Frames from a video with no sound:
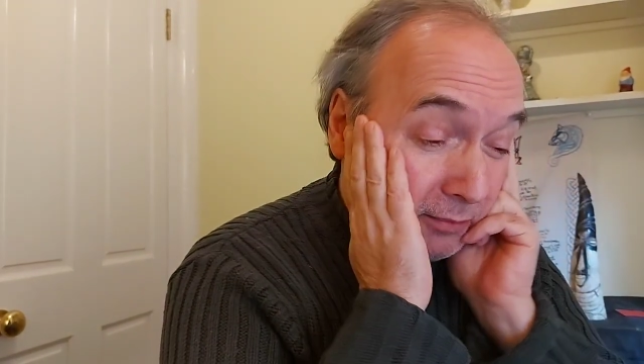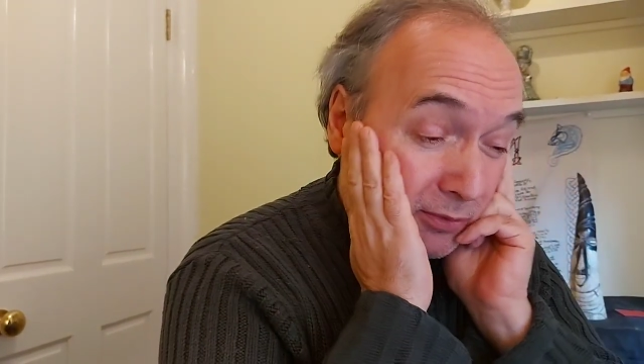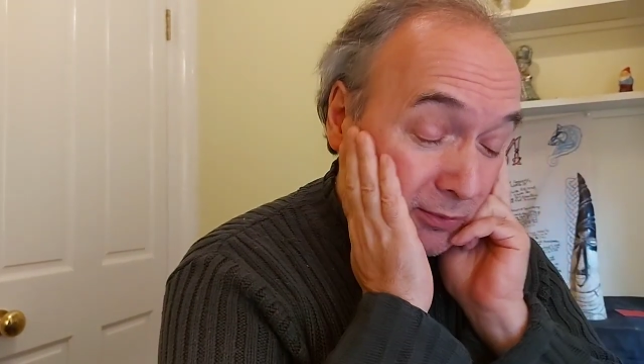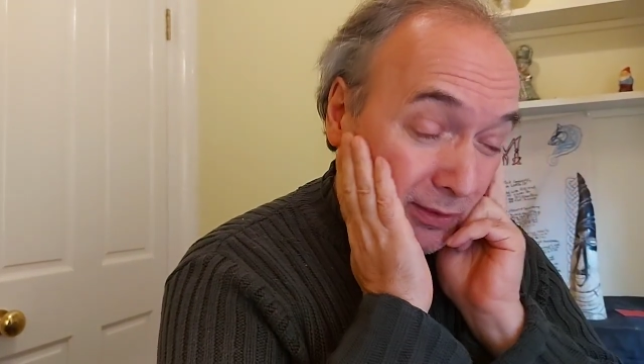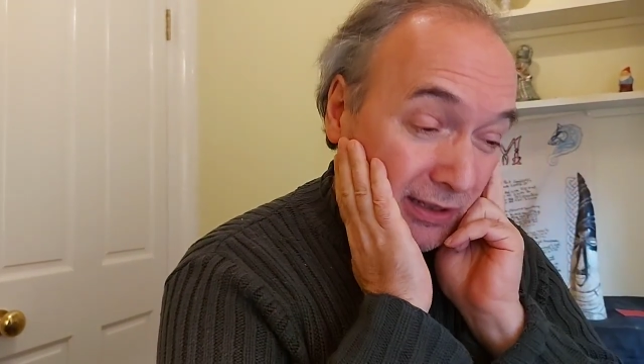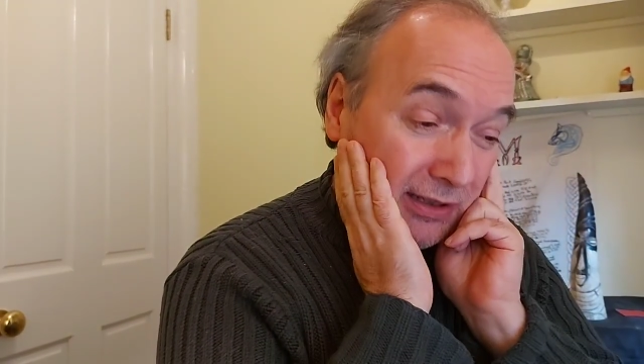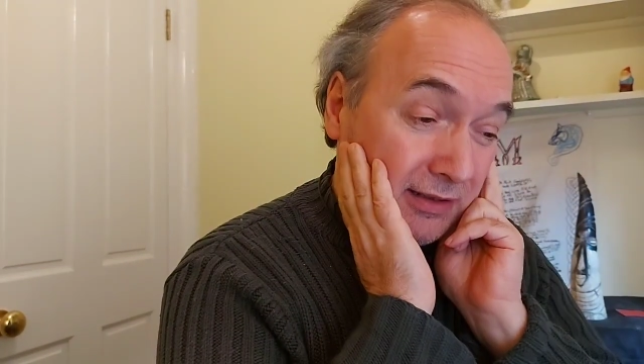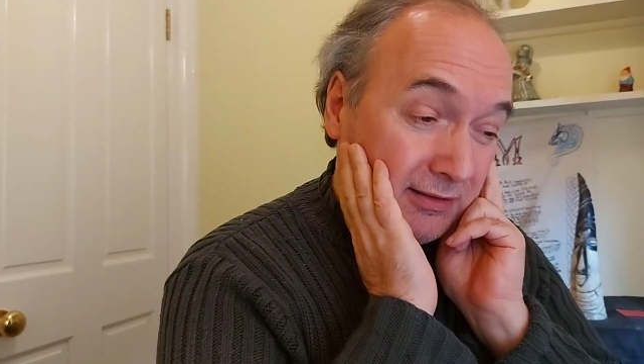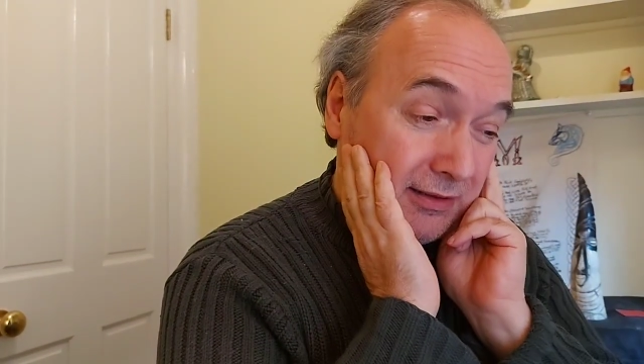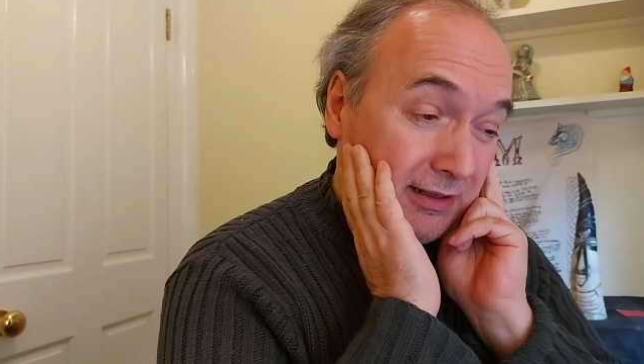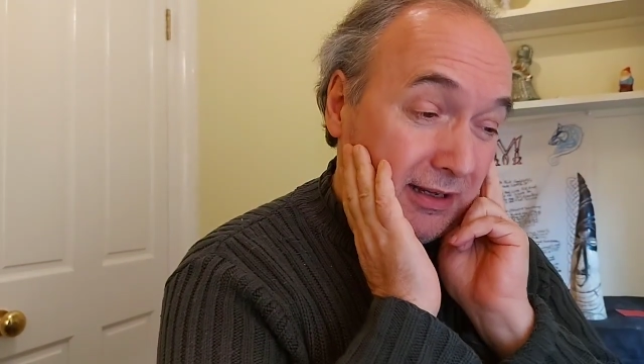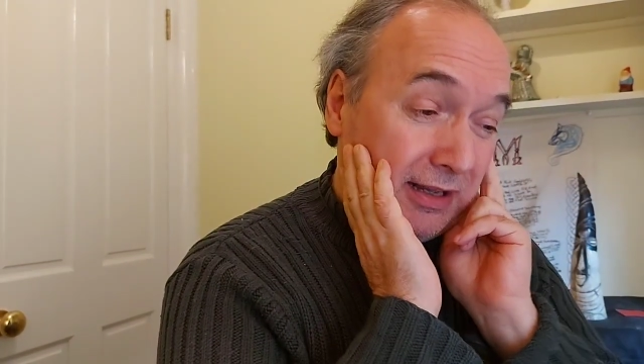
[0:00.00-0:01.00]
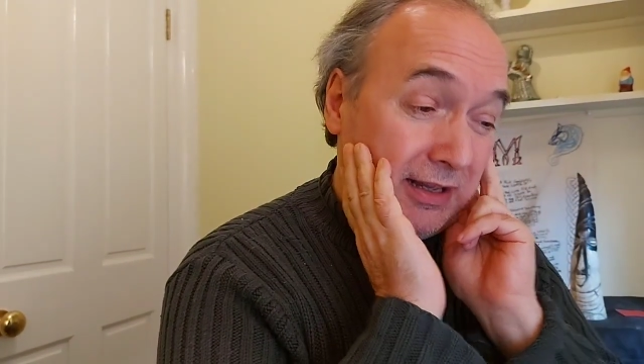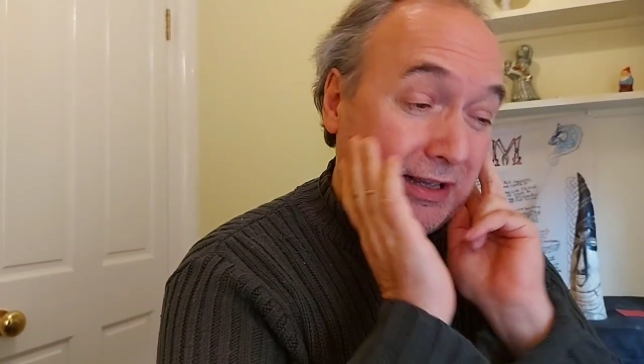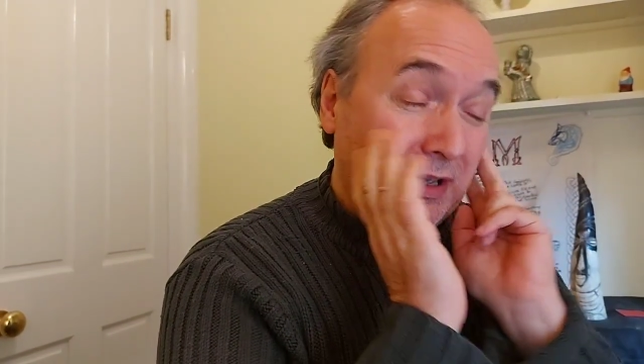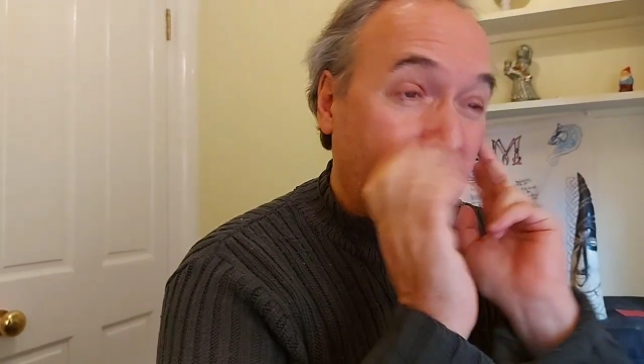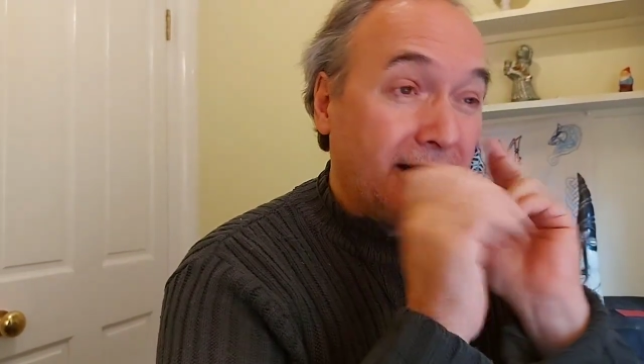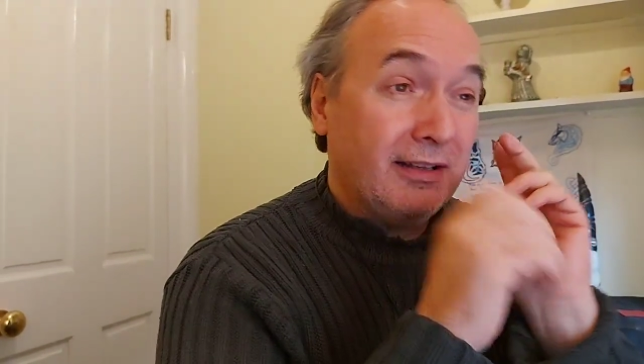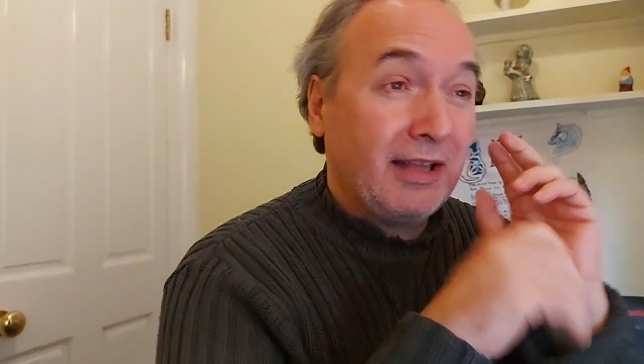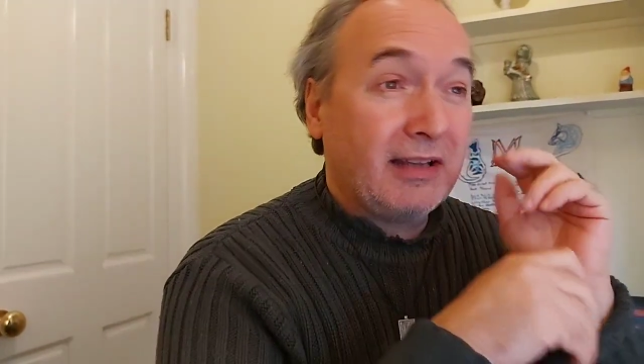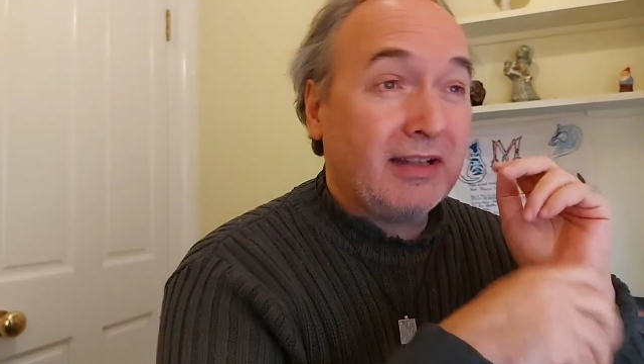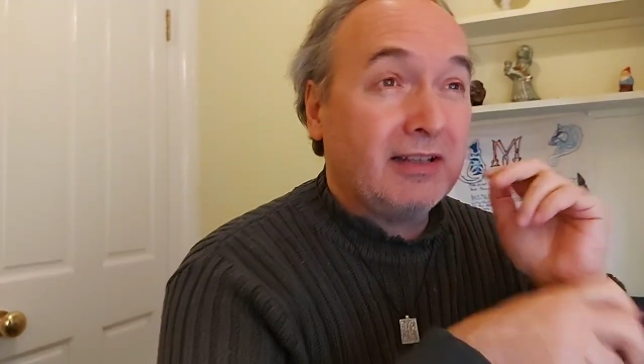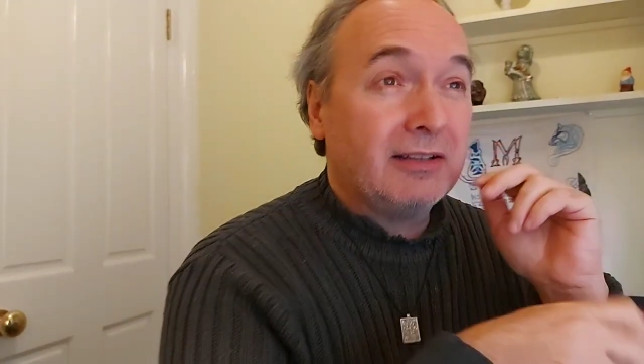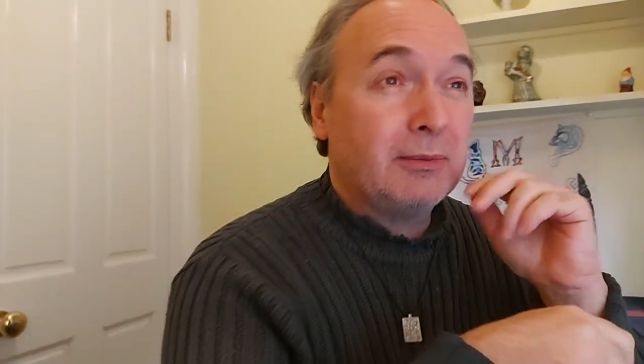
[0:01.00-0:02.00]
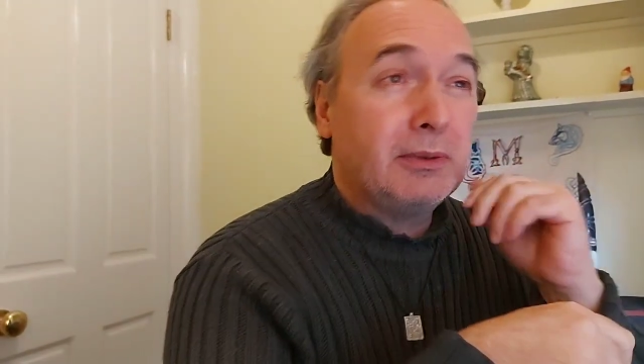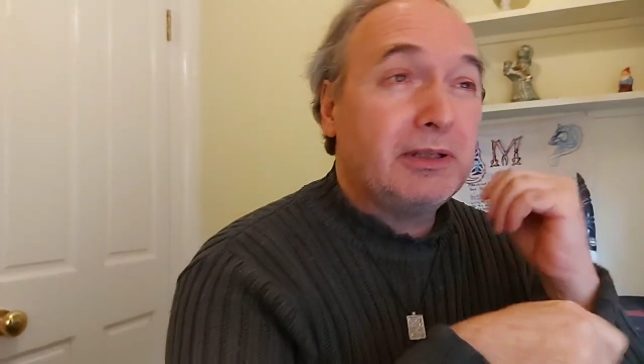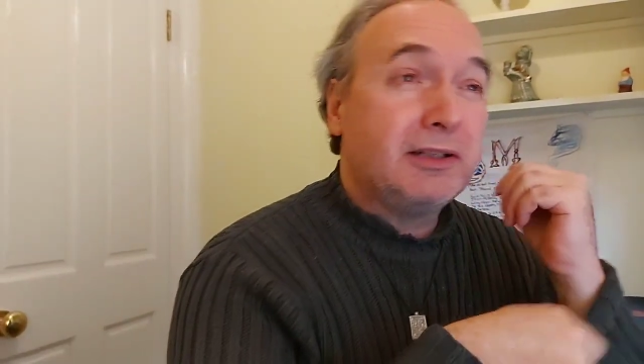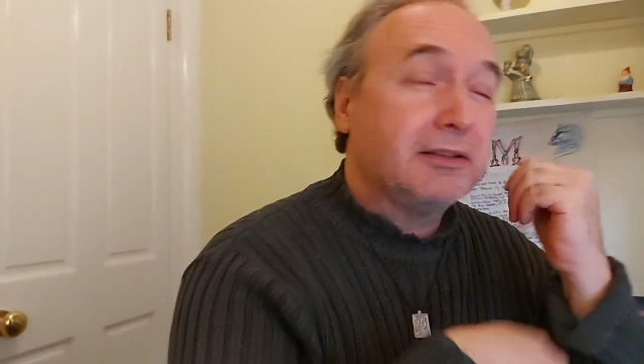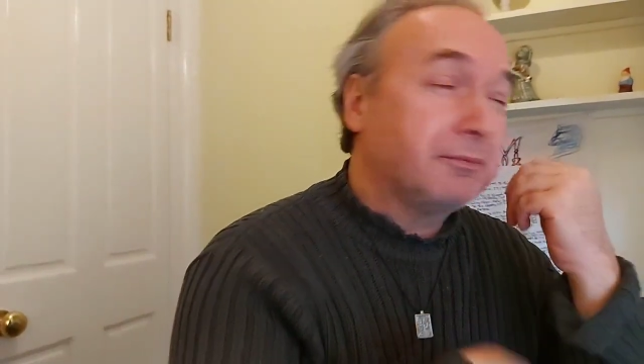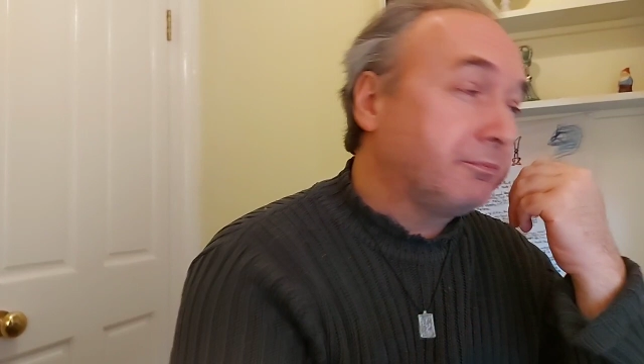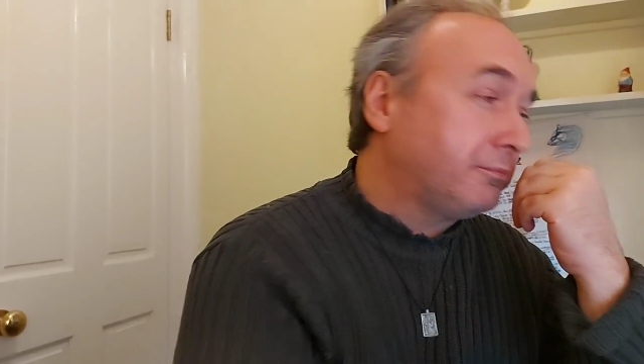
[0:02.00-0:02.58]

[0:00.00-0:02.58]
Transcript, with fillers: between here and that other world.